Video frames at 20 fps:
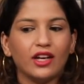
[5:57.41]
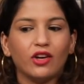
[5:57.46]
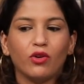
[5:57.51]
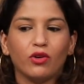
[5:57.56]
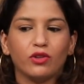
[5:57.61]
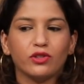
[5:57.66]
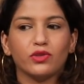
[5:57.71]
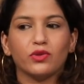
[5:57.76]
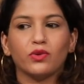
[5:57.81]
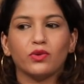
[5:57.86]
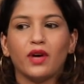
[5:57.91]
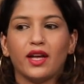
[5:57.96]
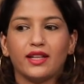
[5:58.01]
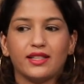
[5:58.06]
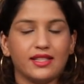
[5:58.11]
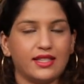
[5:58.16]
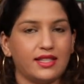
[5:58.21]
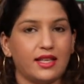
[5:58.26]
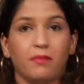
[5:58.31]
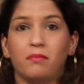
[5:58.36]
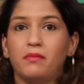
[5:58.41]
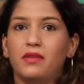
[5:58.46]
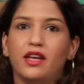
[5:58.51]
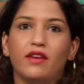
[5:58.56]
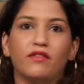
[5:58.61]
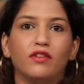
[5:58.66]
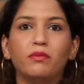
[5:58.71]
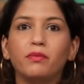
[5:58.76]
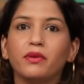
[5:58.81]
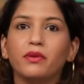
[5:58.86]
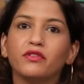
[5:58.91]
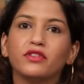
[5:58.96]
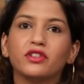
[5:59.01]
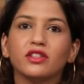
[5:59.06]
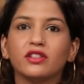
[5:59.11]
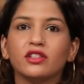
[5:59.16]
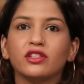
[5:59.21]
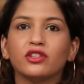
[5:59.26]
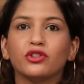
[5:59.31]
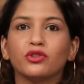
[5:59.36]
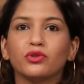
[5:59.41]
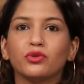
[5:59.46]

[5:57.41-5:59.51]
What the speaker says: and also at some level pivotal